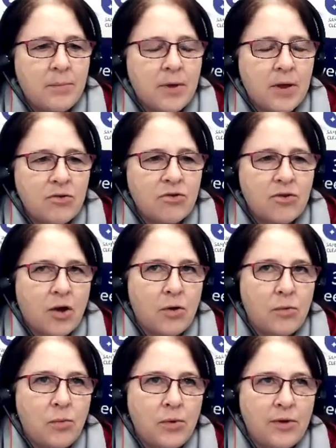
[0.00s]

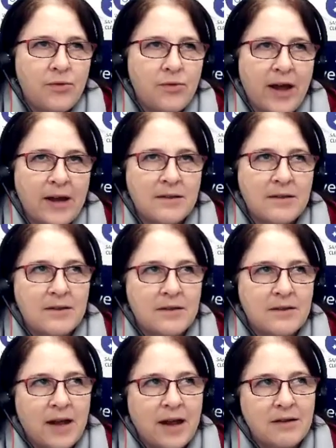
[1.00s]
So
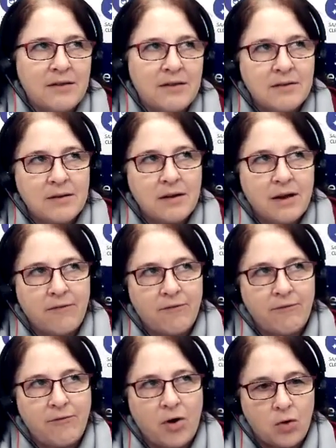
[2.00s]
that's
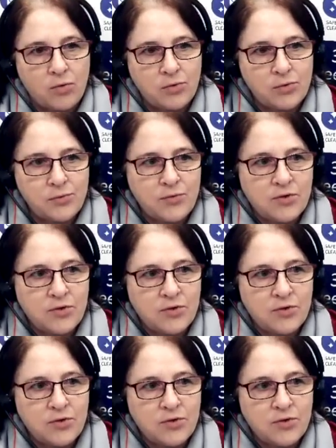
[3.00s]
evolved.